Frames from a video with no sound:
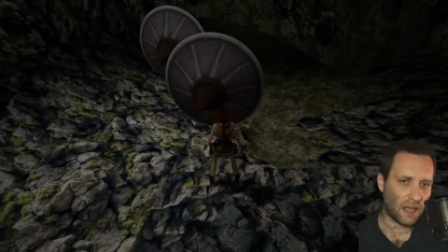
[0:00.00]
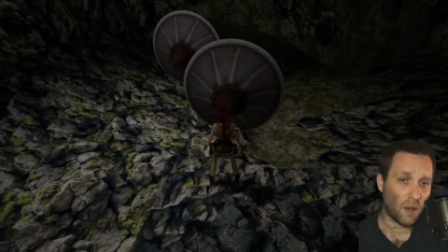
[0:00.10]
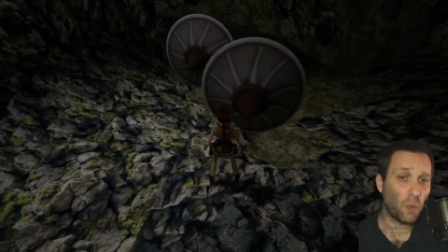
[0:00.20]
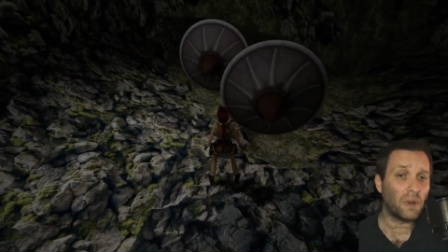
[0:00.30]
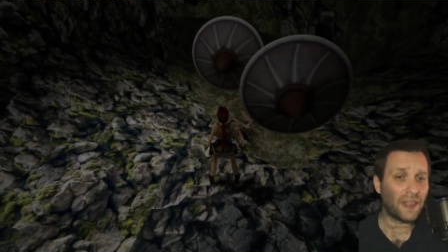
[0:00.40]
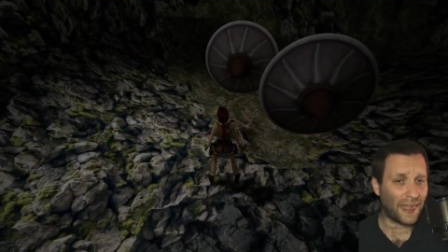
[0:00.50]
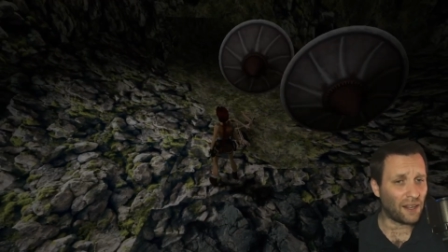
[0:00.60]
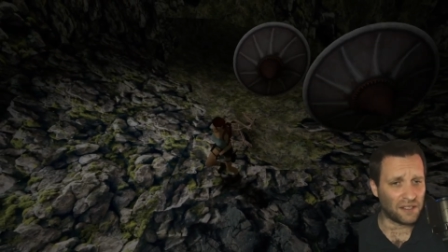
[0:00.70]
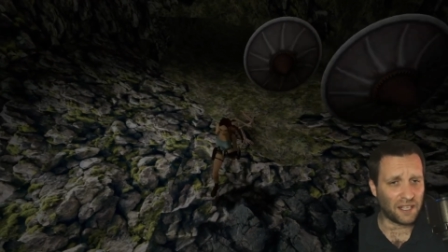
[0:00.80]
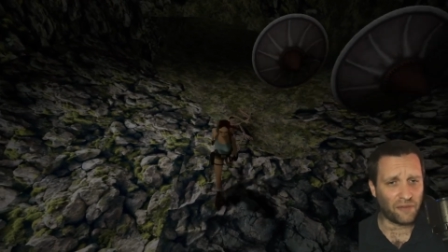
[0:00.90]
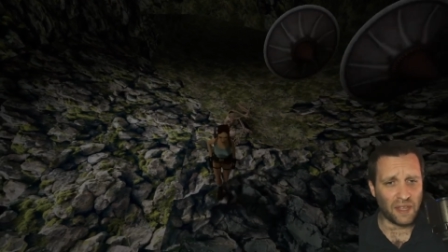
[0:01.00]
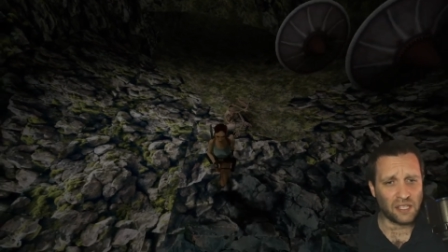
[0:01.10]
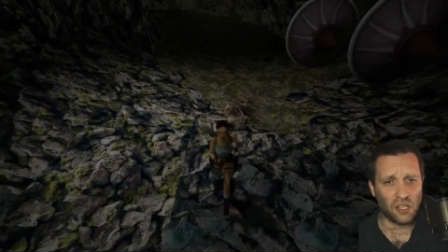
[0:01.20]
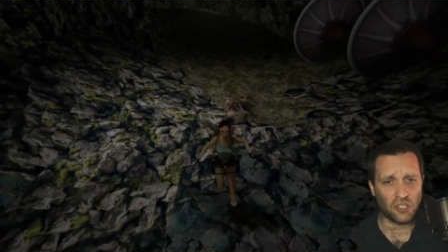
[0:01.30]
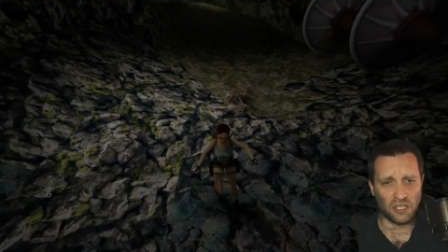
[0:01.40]
will kill us if they
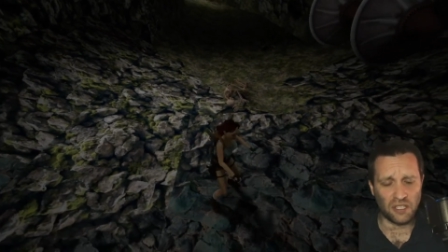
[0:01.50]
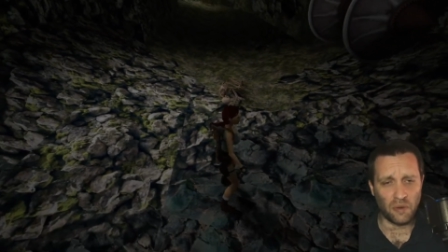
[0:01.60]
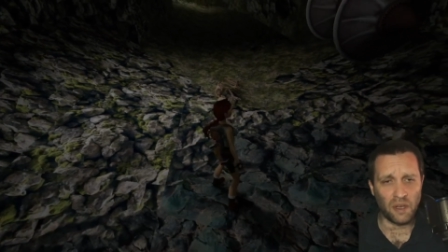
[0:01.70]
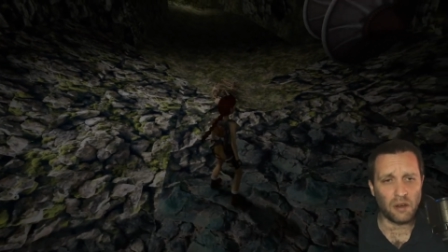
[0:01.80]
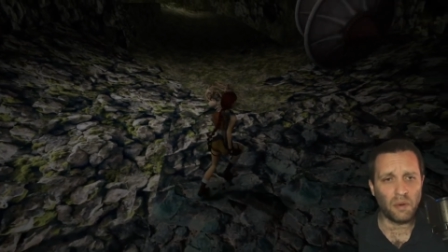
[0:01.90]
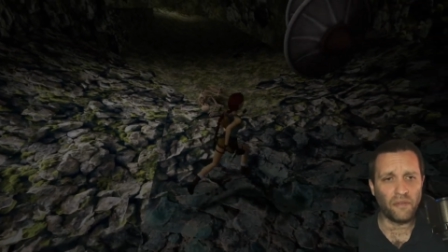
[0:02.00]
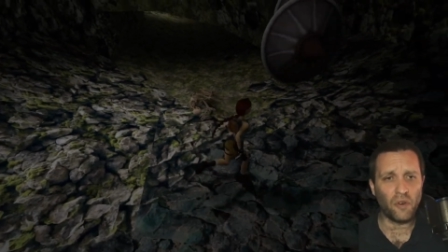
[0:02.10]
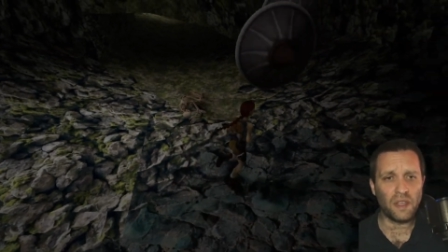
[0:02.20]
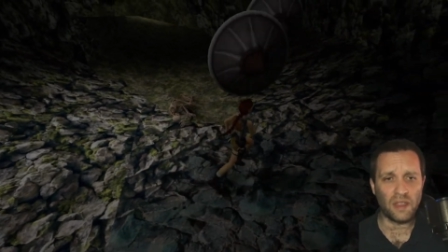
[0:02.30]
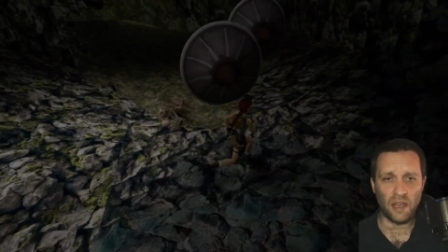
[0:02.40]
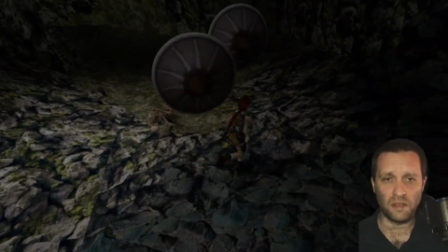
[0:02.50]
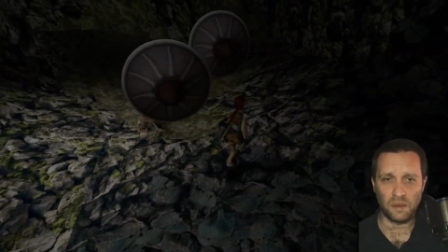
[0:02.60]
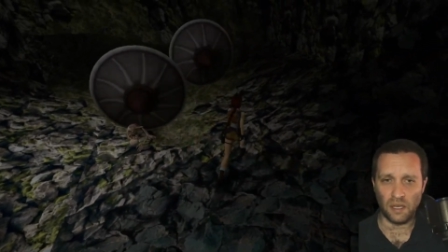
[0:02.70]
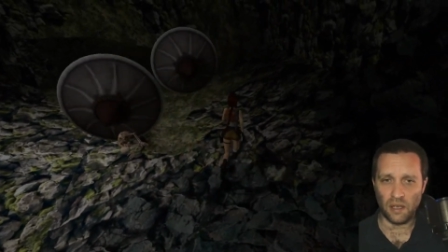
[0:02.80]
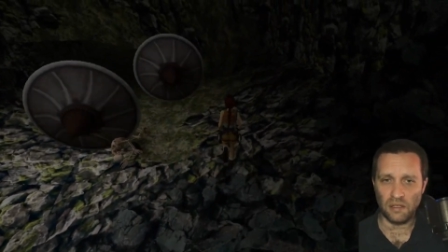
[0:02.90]
touch us. So we're going to avoid those. We're
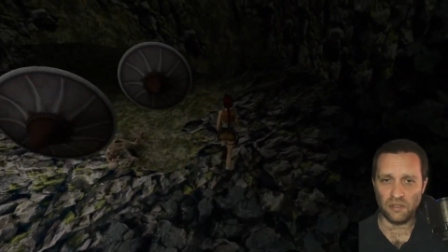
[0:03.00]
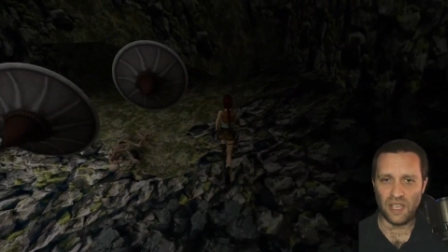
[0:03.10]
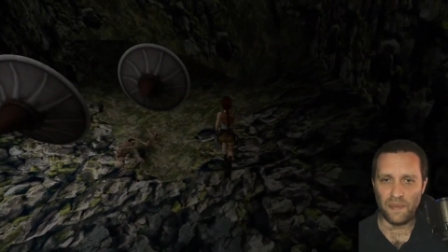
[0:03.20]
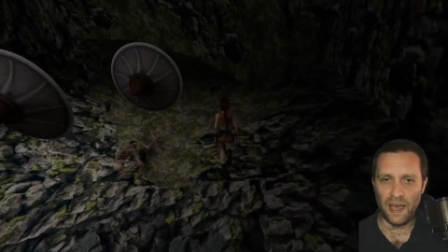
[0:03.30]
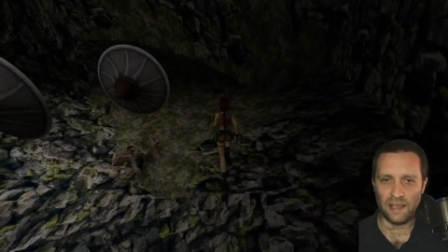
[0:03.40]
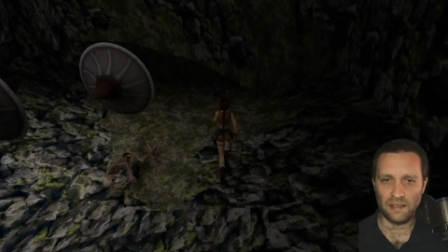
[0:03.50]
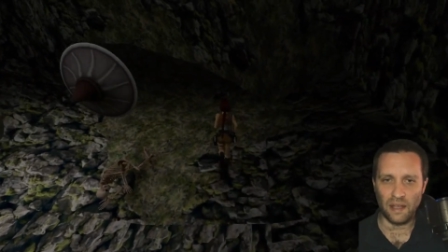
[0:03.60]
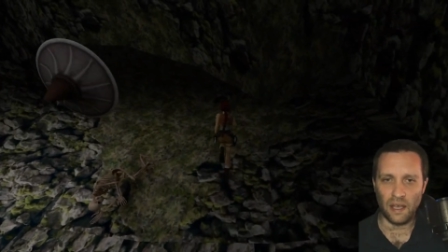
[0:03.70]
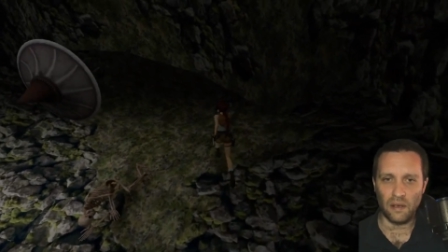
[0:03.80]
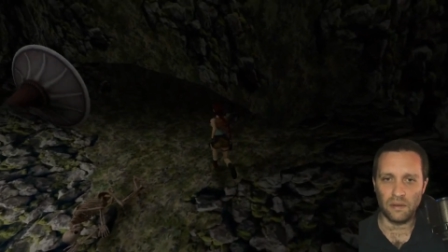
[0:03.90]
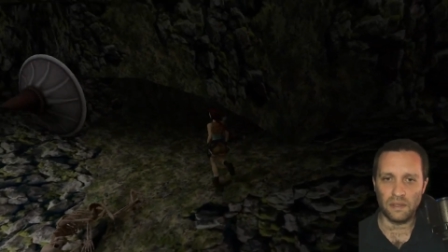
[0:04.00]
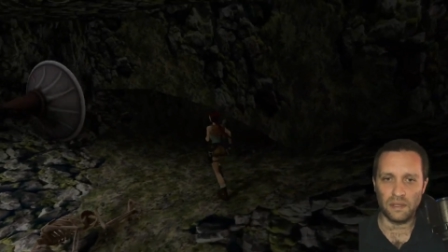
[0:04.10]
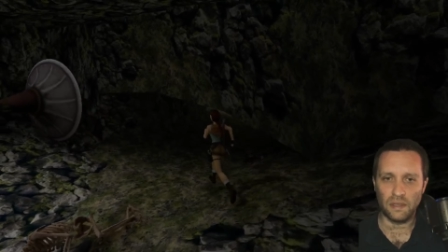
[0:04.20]
going to go straight past those.